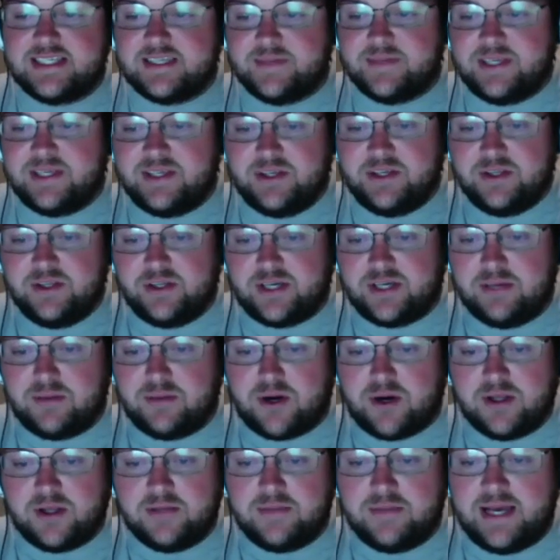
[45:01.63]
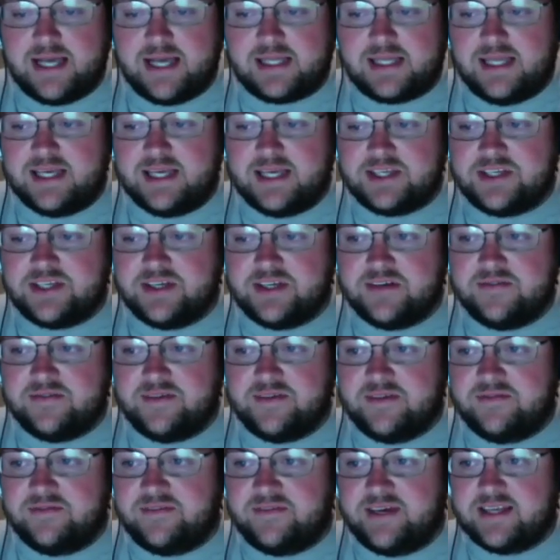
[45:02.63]
I mean, you look at Marlon Mack last year
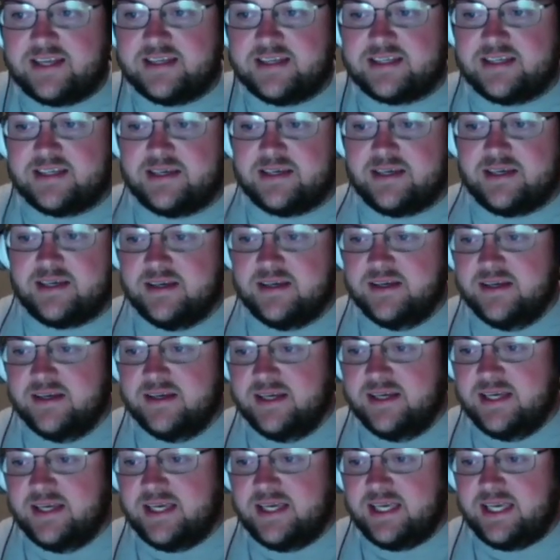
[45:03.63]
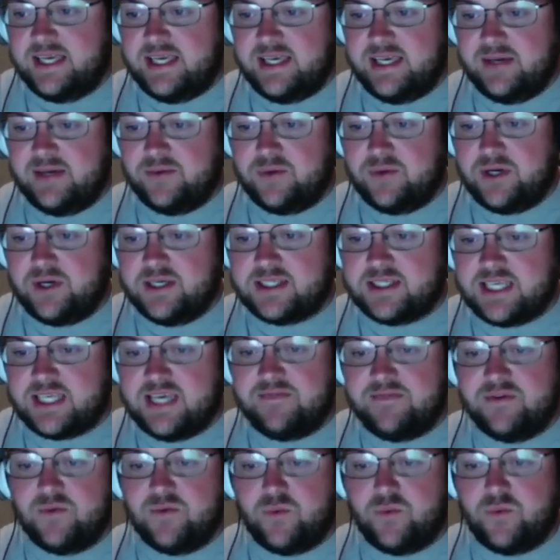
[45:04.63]
in fantasy, he was,
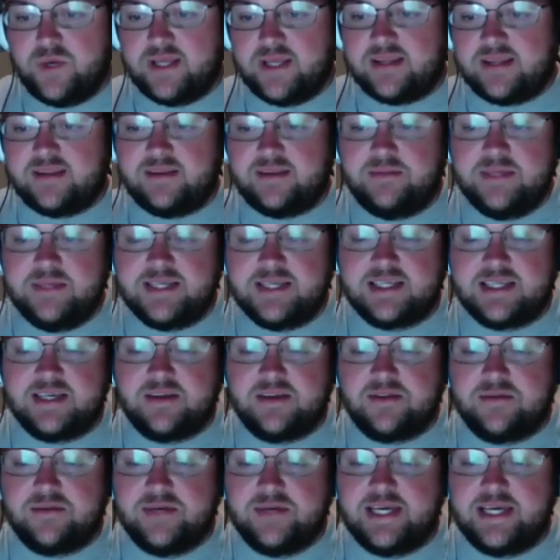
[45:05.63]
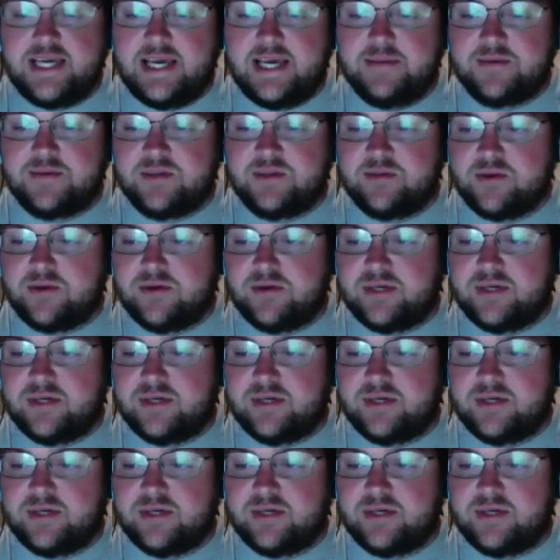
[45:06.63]
even with missing 3 games with a broken